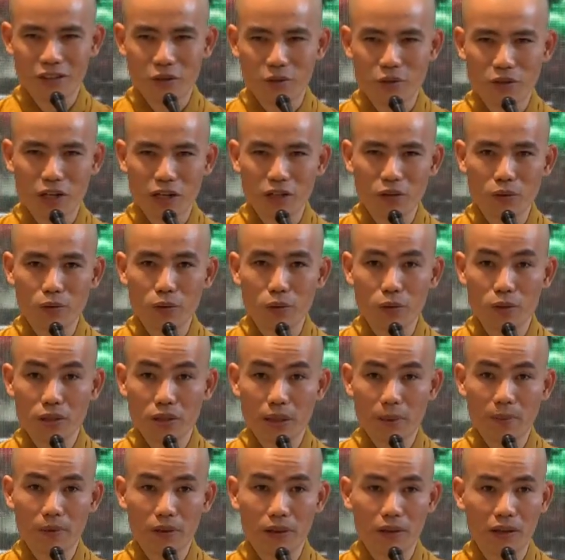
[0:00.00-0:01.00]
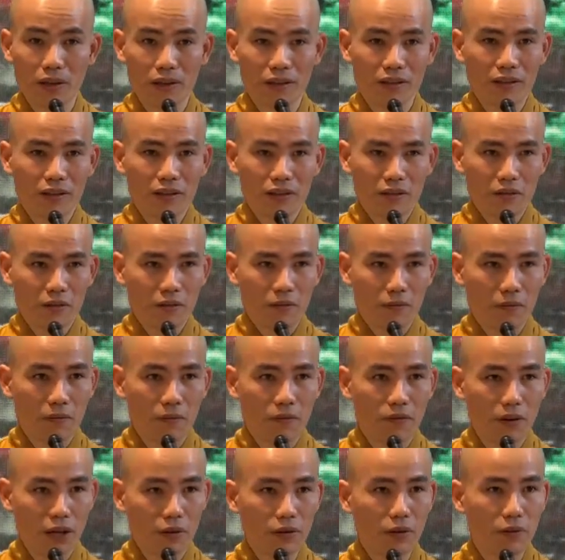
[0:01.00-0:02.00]
you try to do something
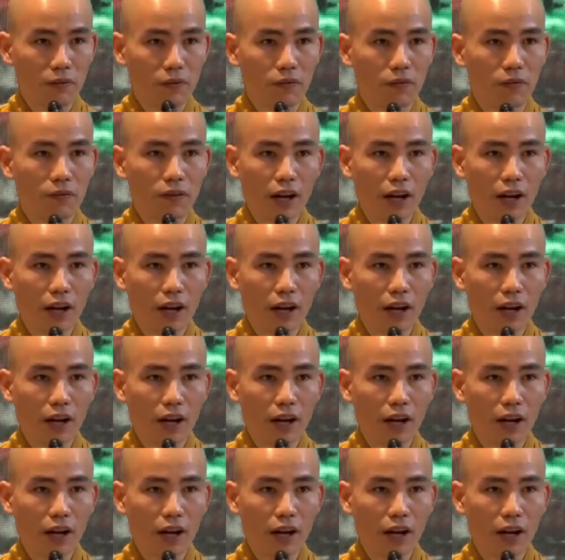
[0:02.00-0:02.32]
very